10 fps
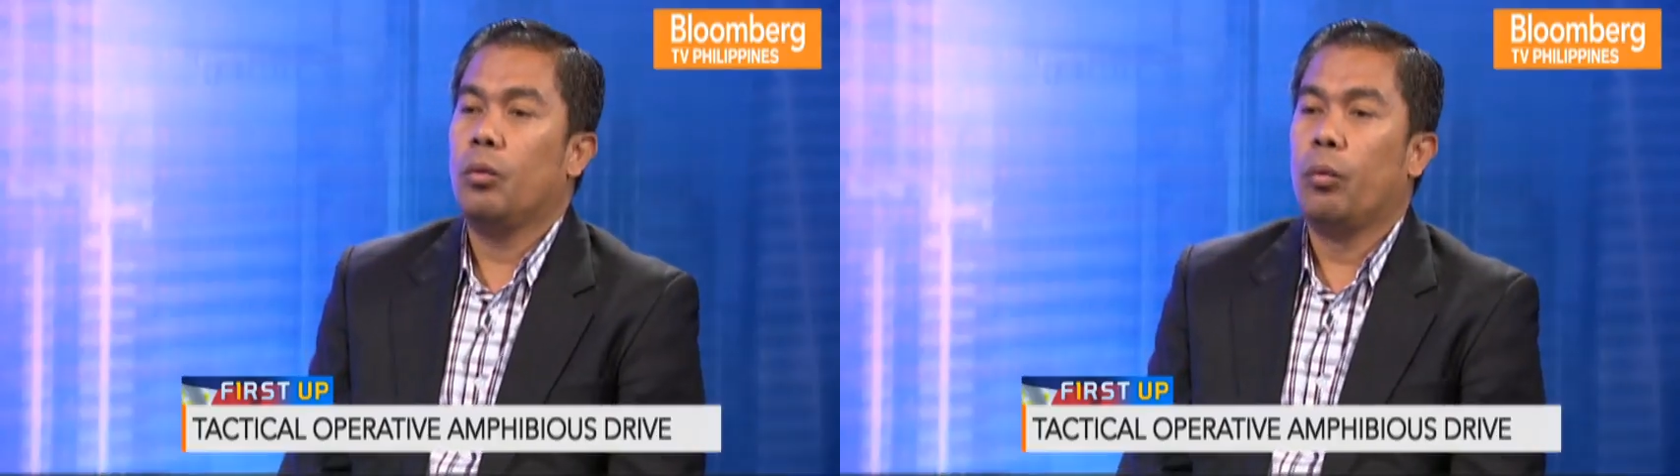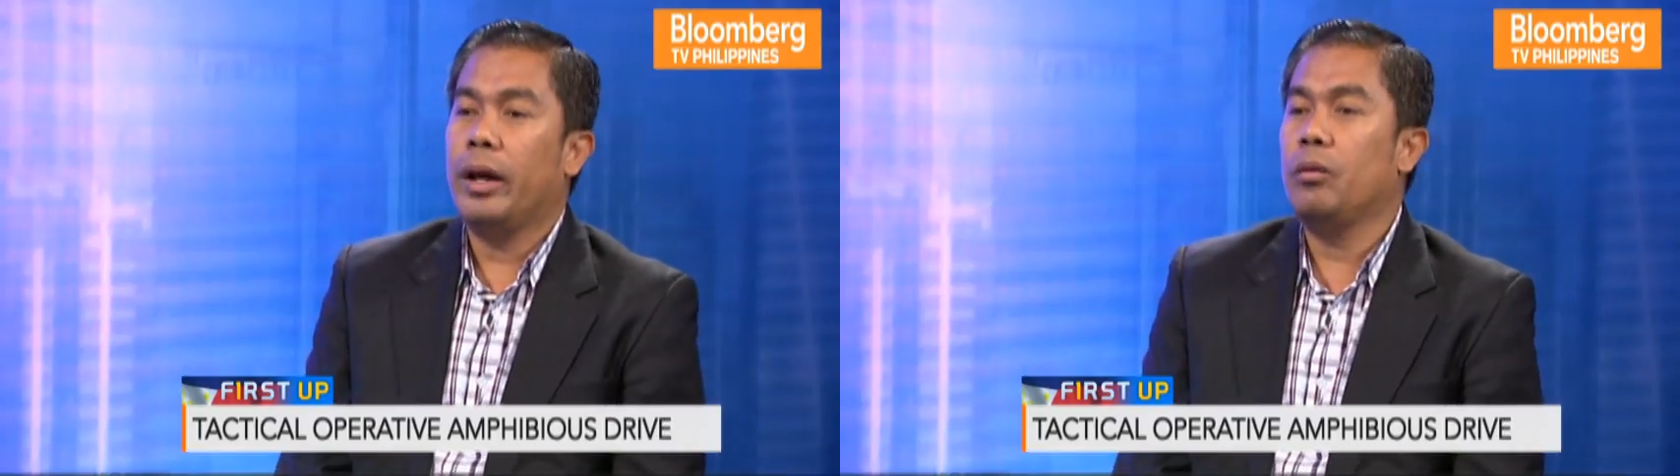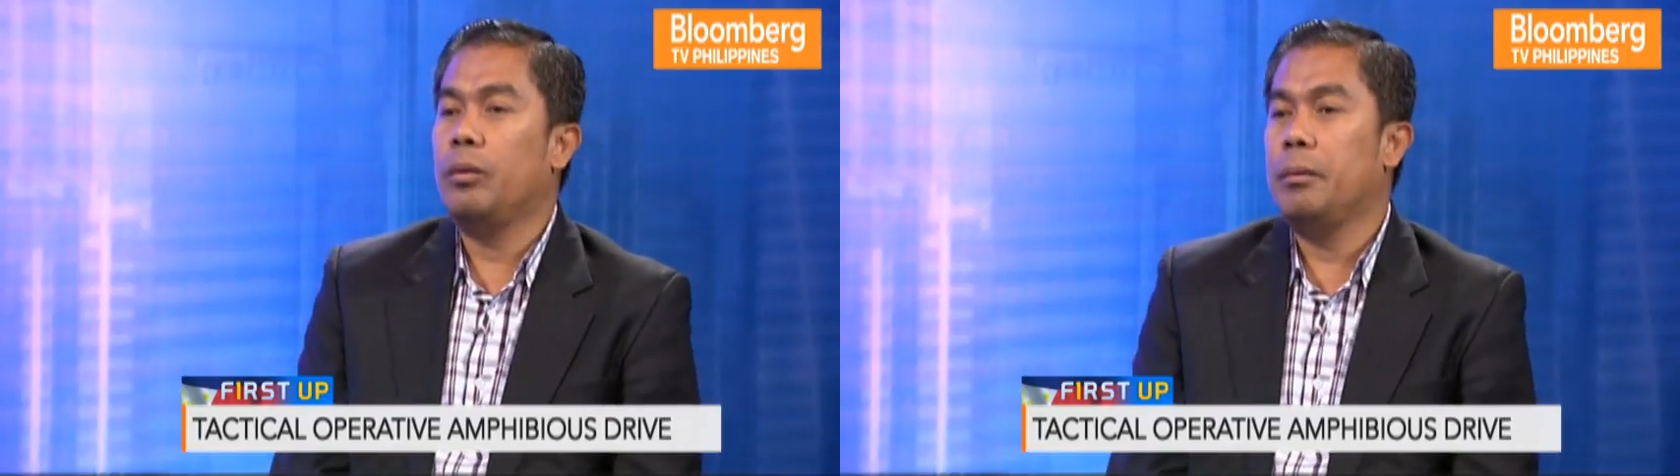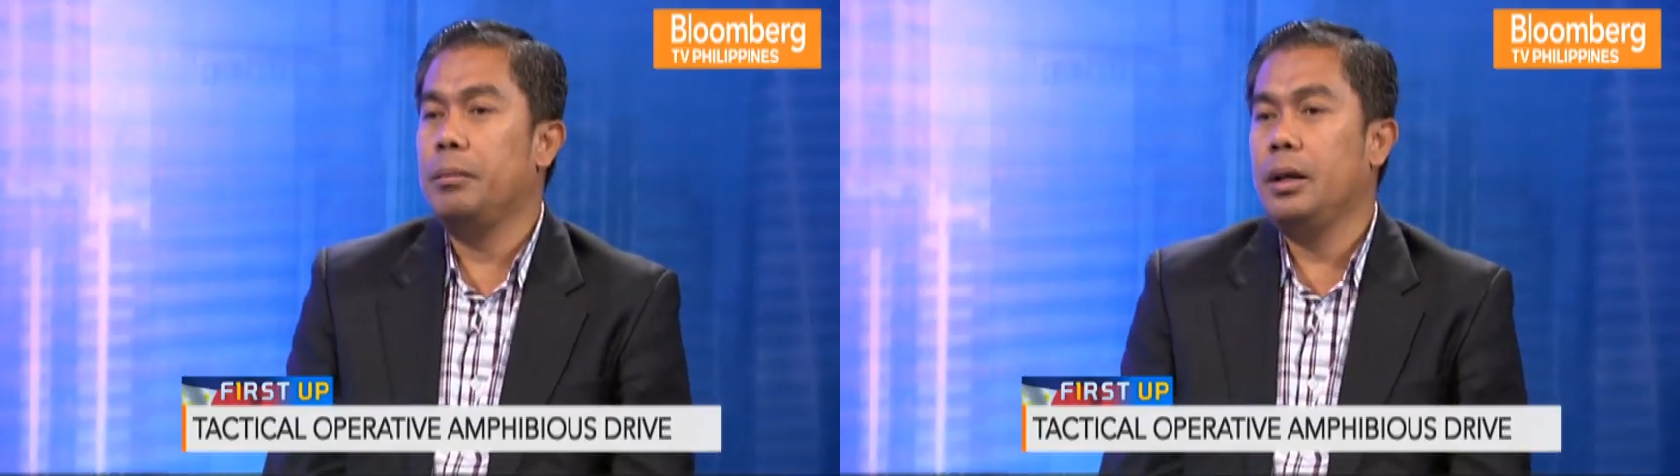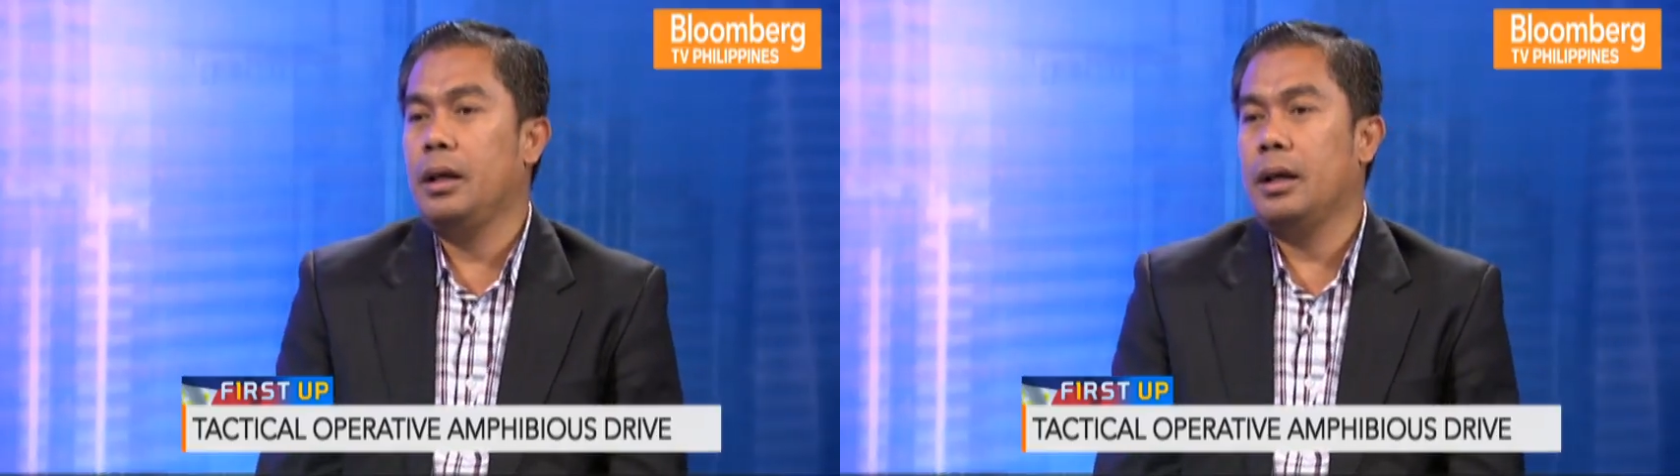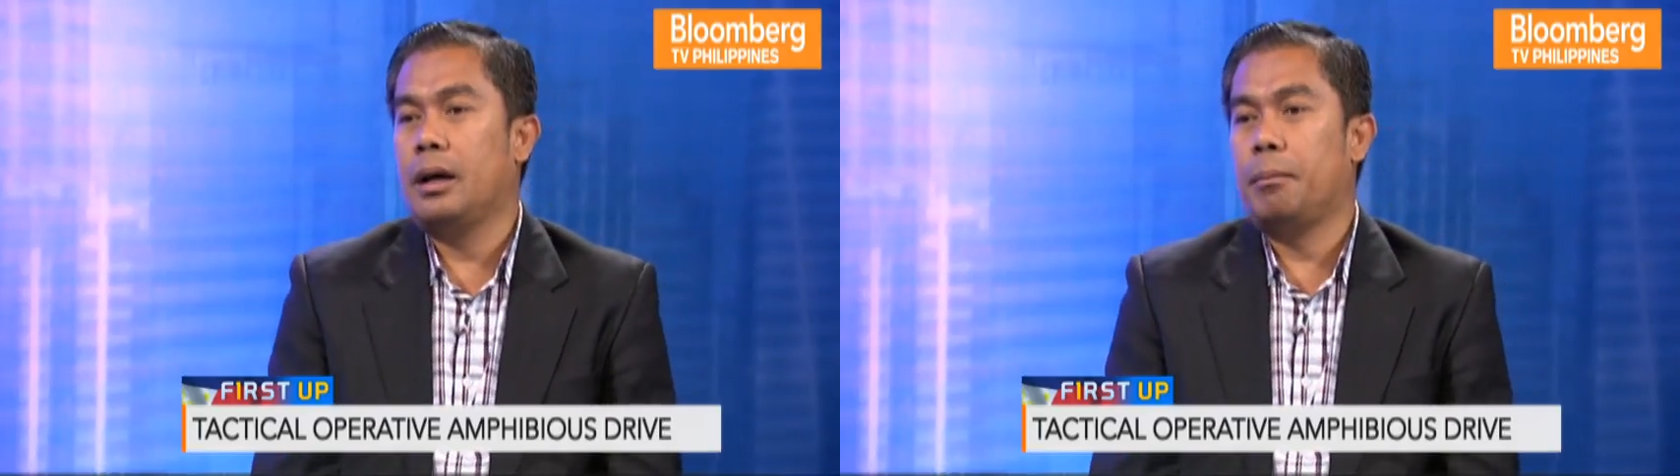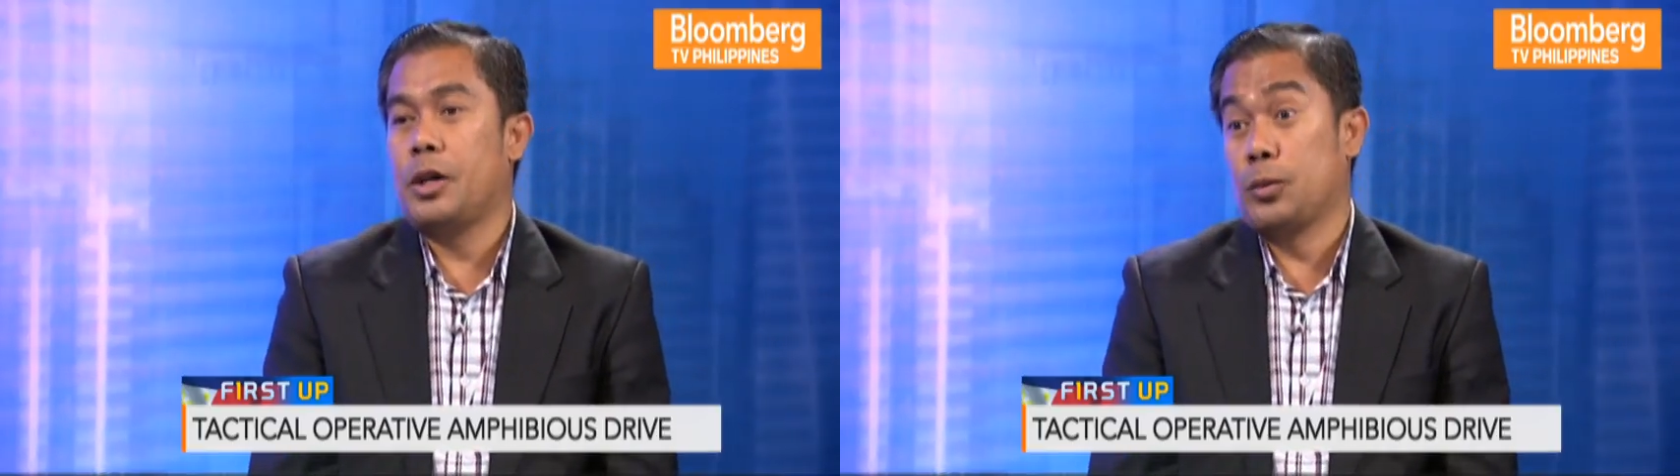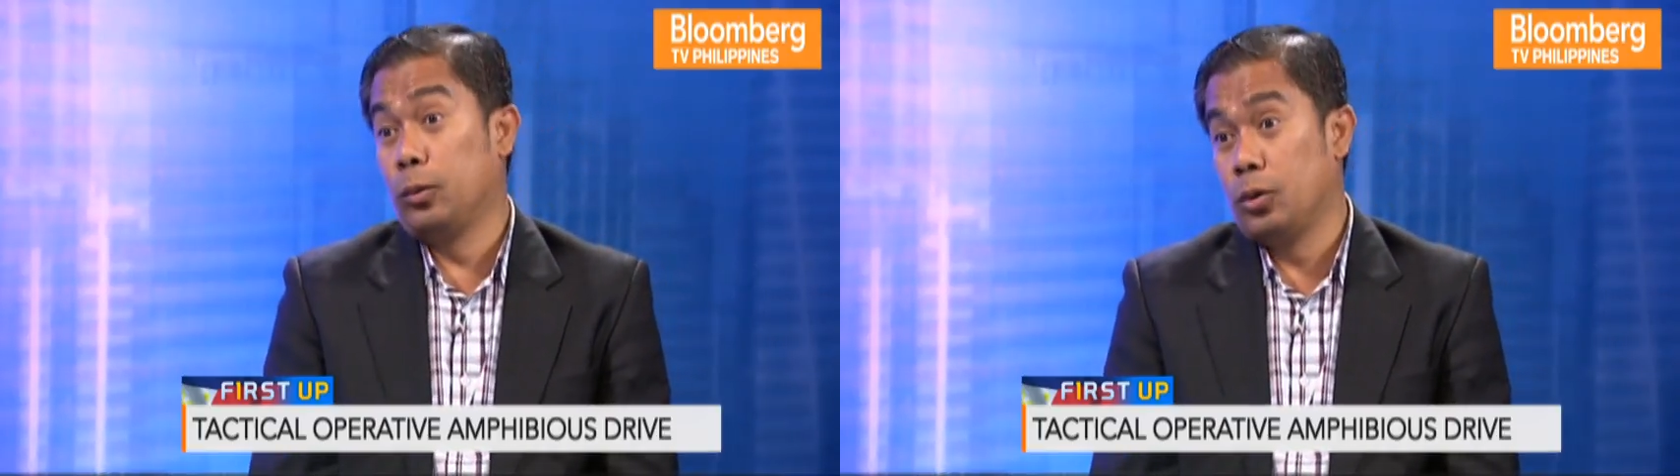when we will be uh,
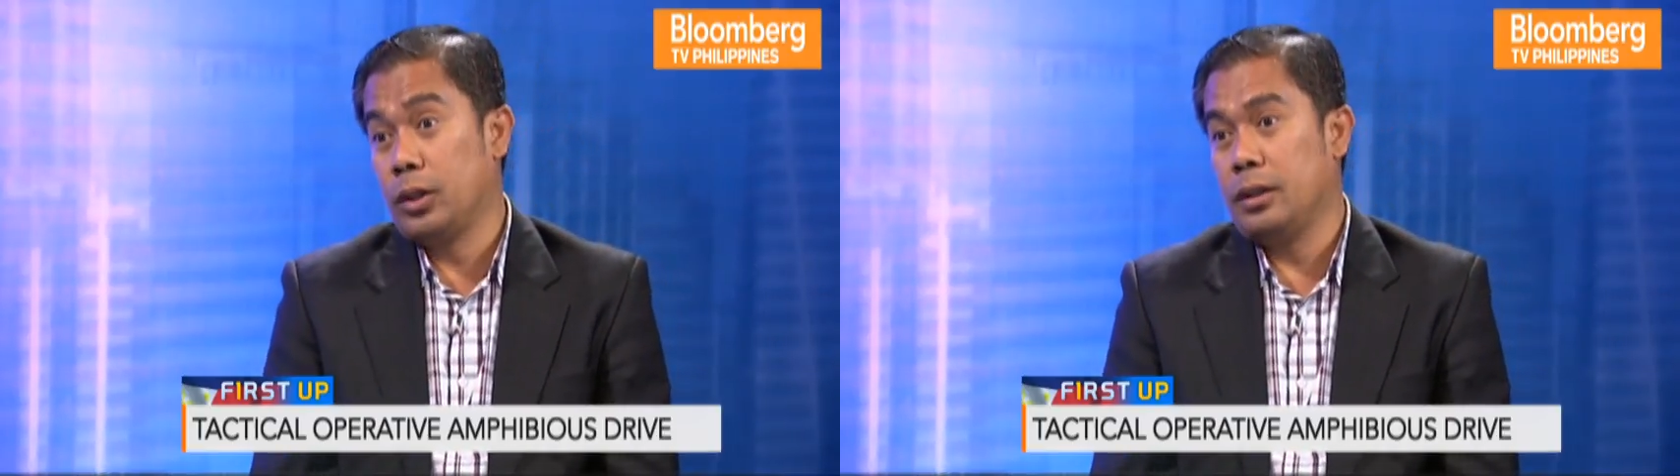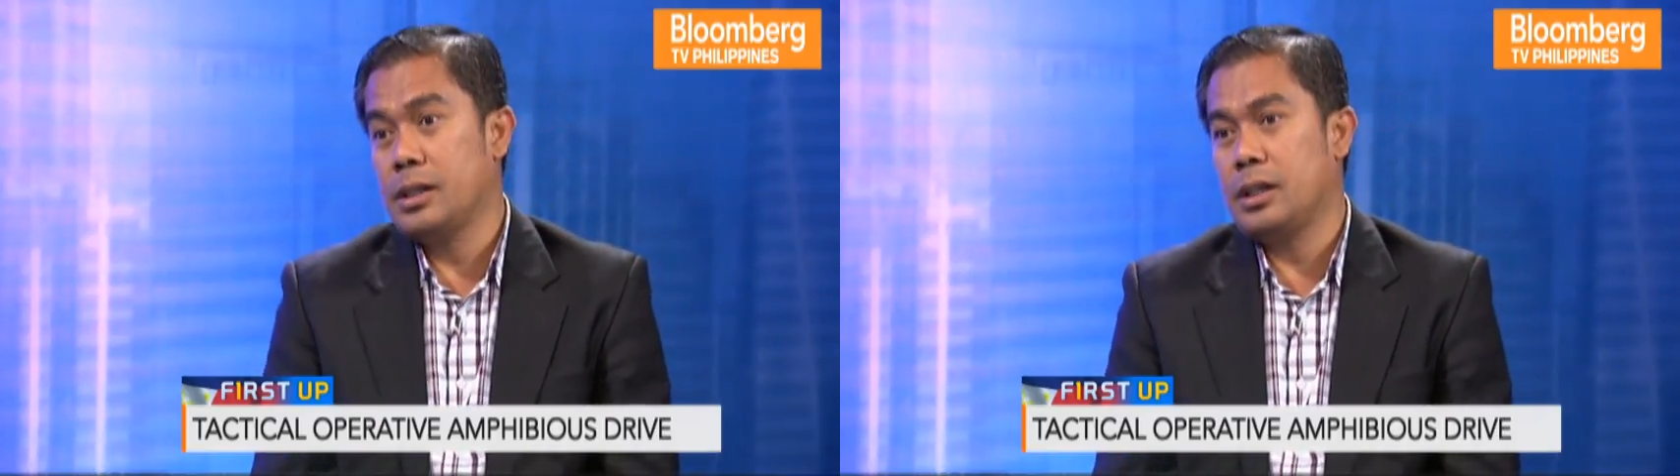mass producing this,